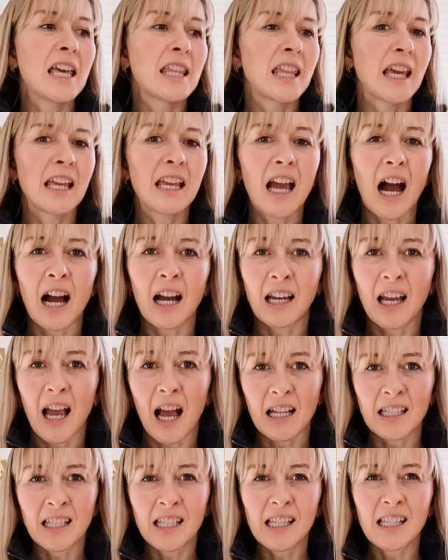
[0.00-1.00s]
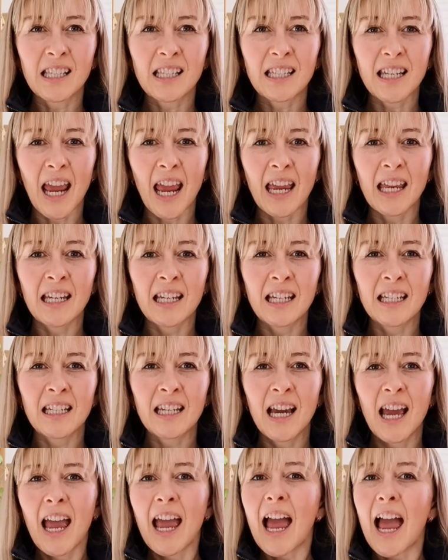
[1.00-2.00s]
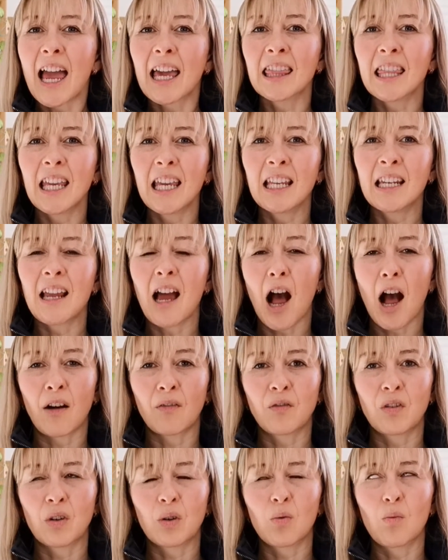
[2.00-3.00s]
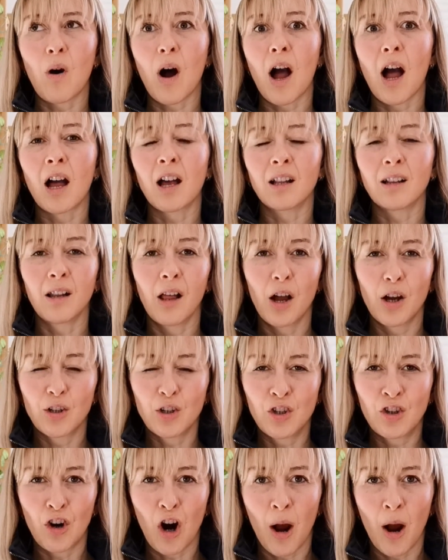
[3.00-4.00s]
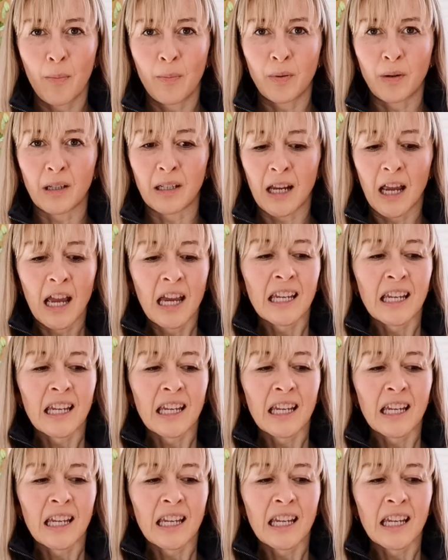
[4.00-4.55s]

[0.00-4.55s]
They can't sustain it, and then after a while drop it.